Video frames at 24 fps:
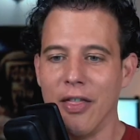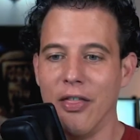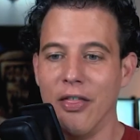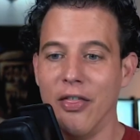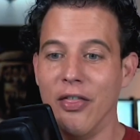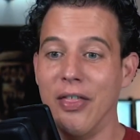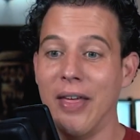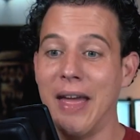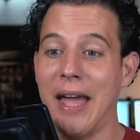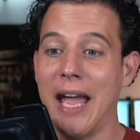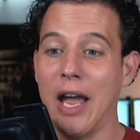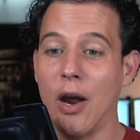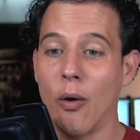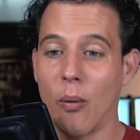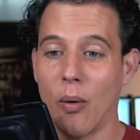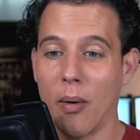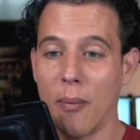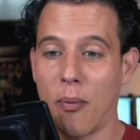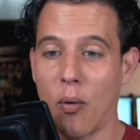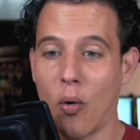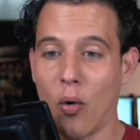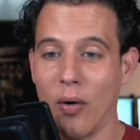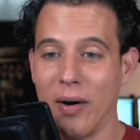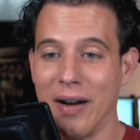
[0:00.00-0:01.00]
They are
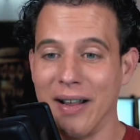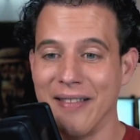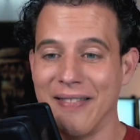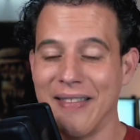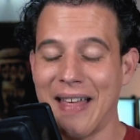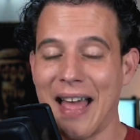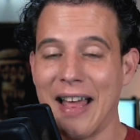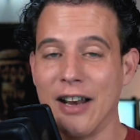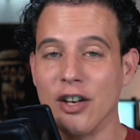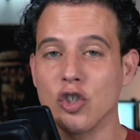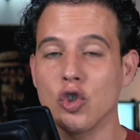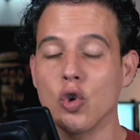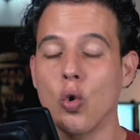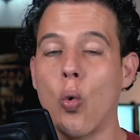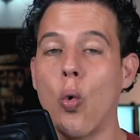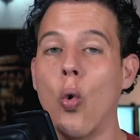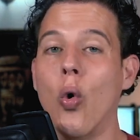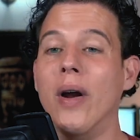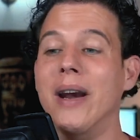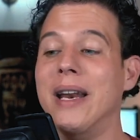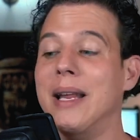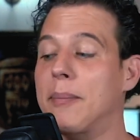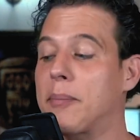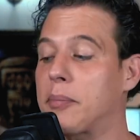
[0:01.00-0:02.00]
reporting that
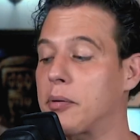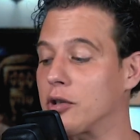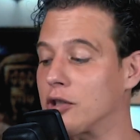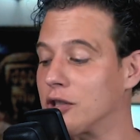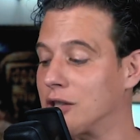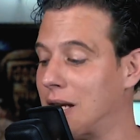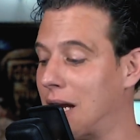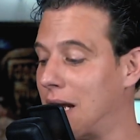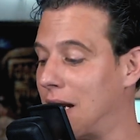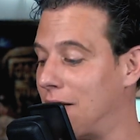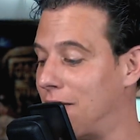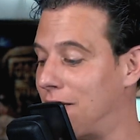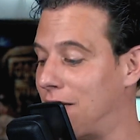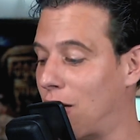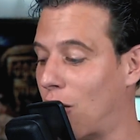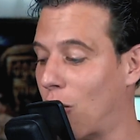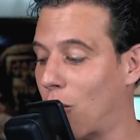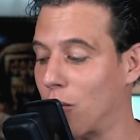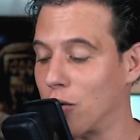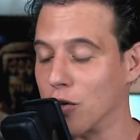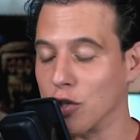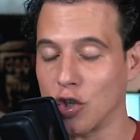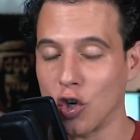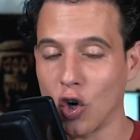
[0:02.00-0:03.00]
20% of their
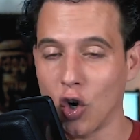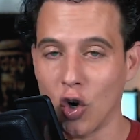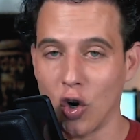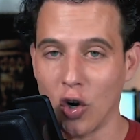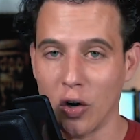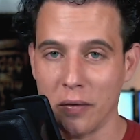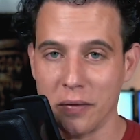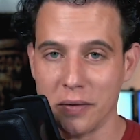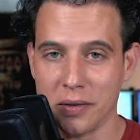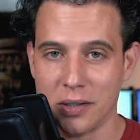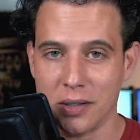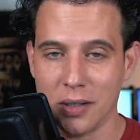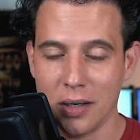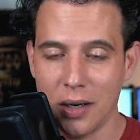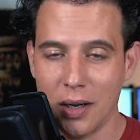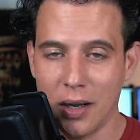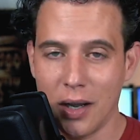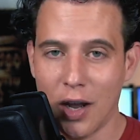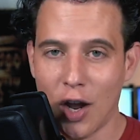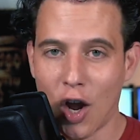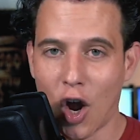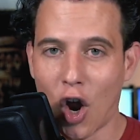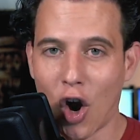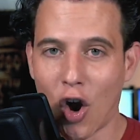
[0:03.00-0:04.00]
reserves
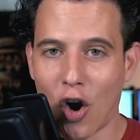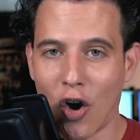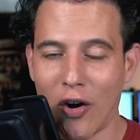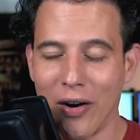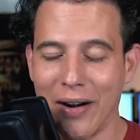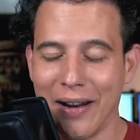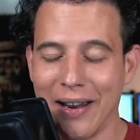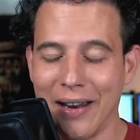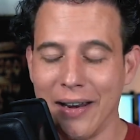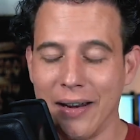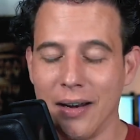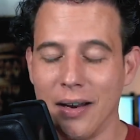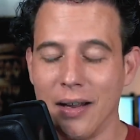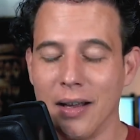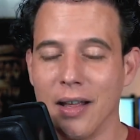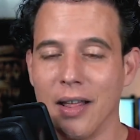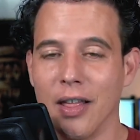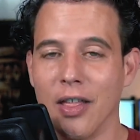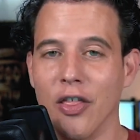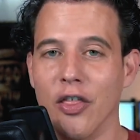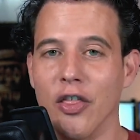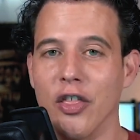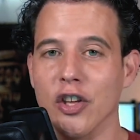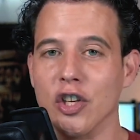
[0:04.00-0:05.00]
are in
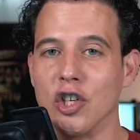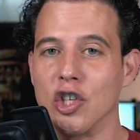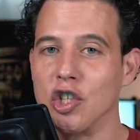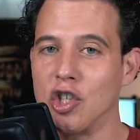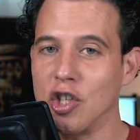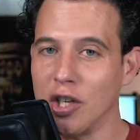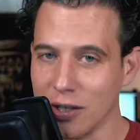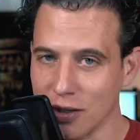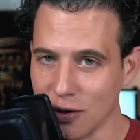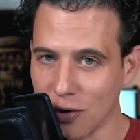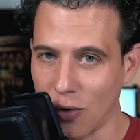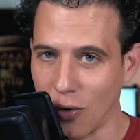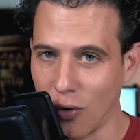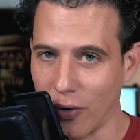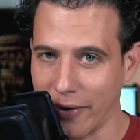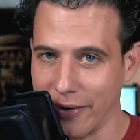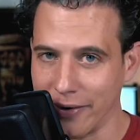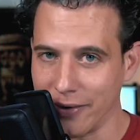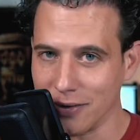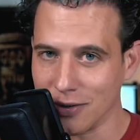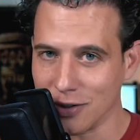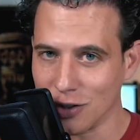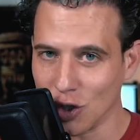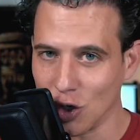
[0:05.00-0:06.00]
the
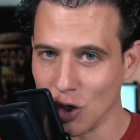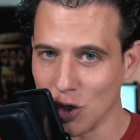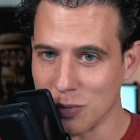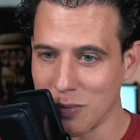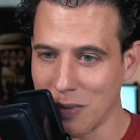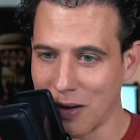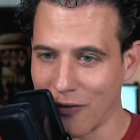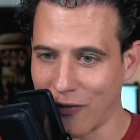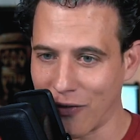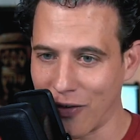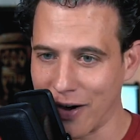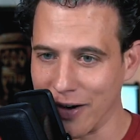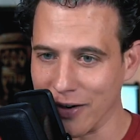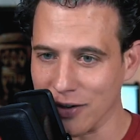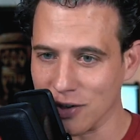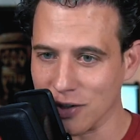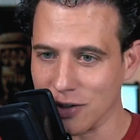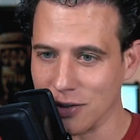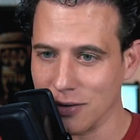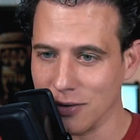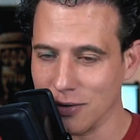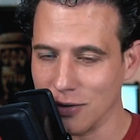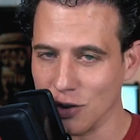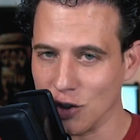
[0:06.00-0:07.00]
shitcoin, excuse my
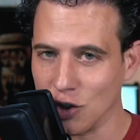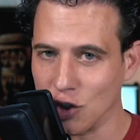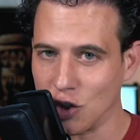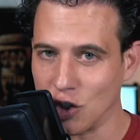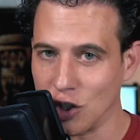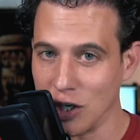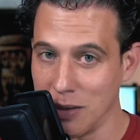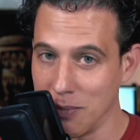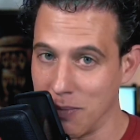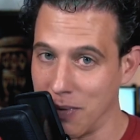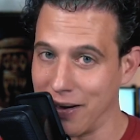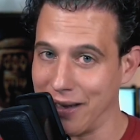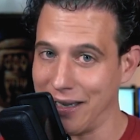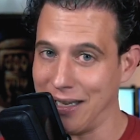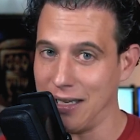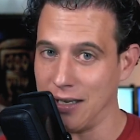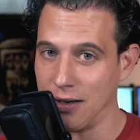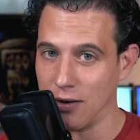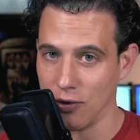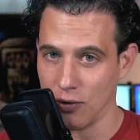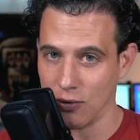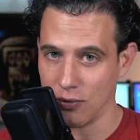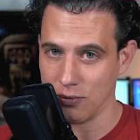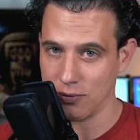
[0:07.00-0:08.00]
French, Shiba
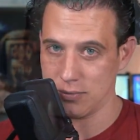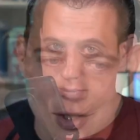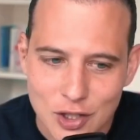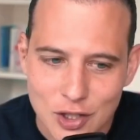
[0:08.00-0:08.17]
Inu.